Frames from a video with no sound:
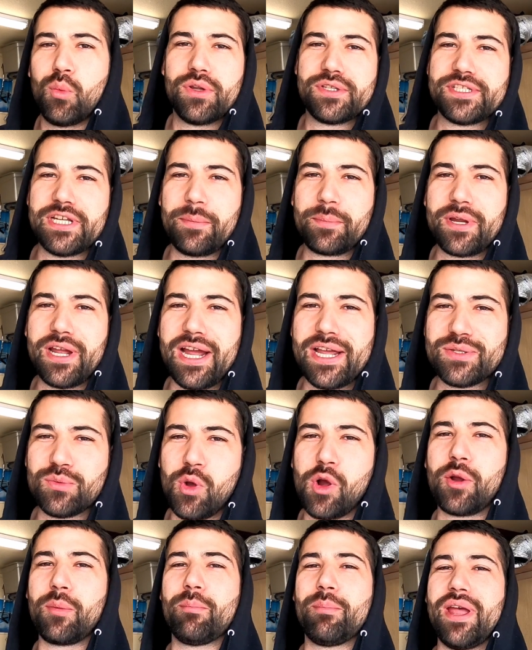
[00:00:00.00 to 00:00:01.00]
What's up, guys?
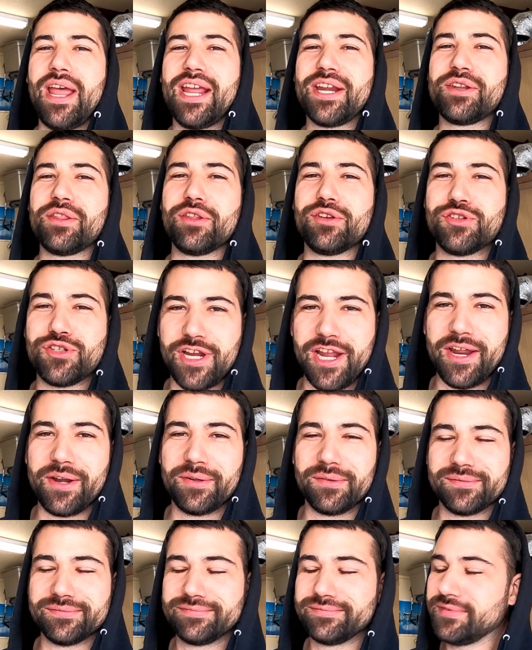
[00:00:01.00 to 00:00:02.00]
Welcome back to the
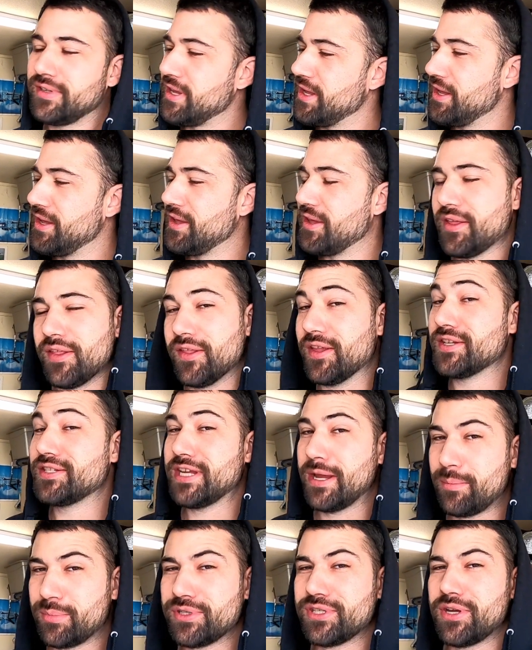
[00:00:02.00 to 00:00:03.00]
channel. This
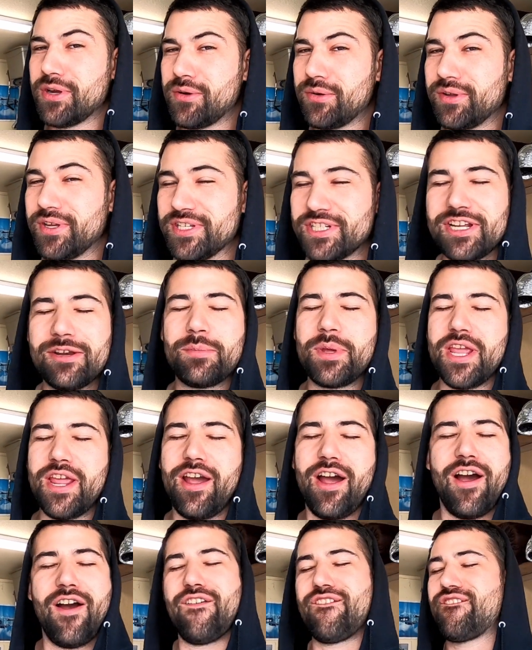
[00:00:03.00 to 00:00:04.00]
episode is gonna be
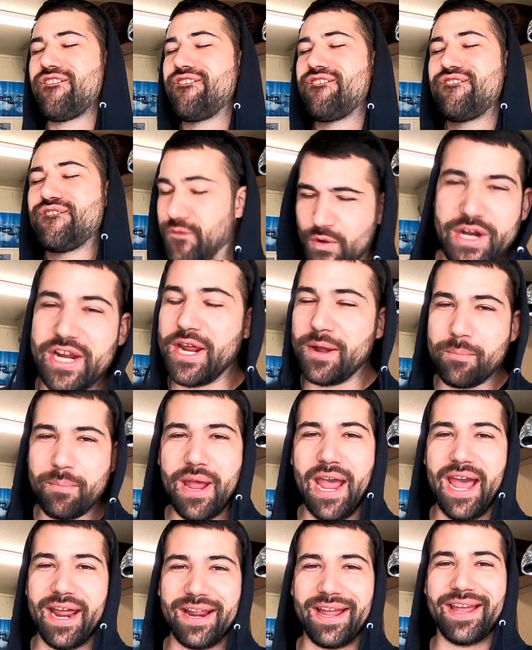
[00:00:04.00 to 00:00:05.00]
a freaking
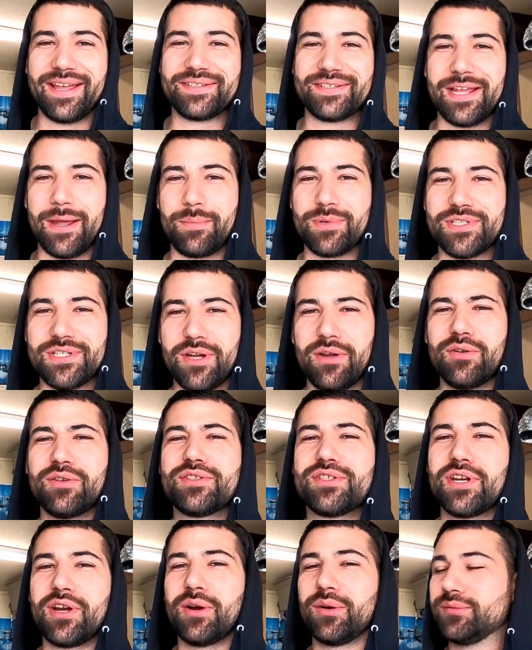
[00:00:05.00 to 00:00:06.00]
badass episode,
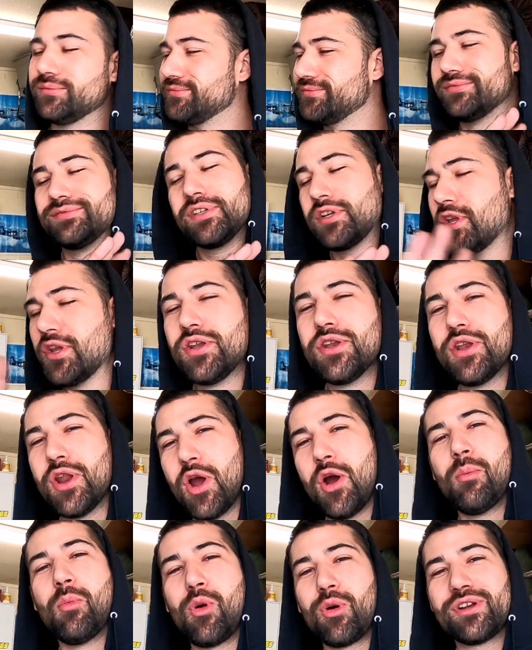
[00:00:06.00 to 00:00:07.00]
so
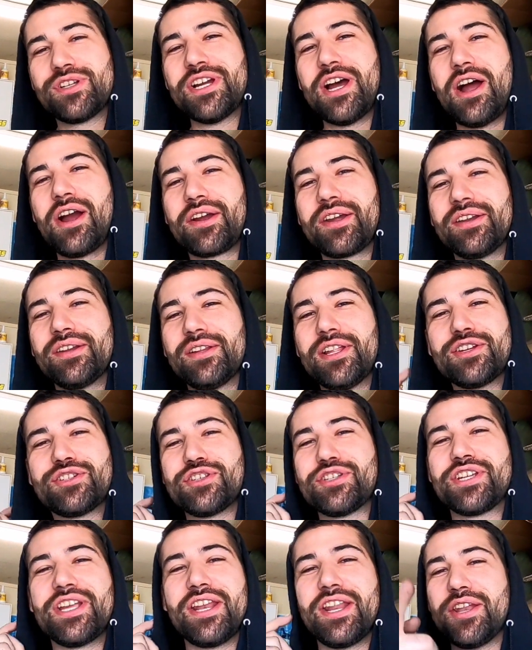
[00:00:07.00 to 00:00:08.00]
no more talking, let's
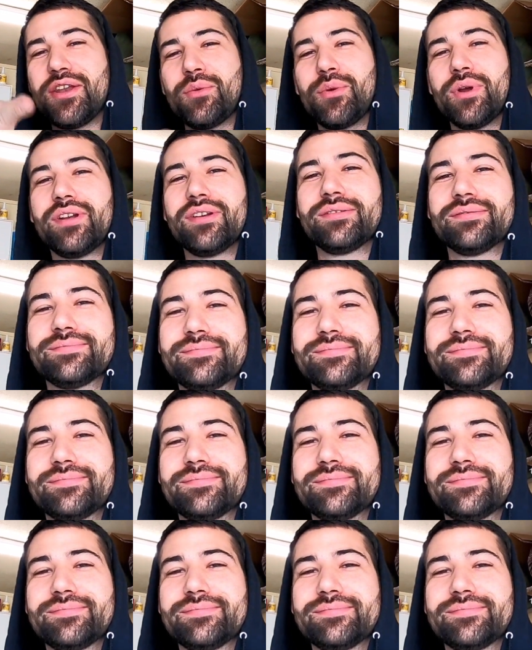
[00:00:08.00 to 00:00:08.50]
just get into it.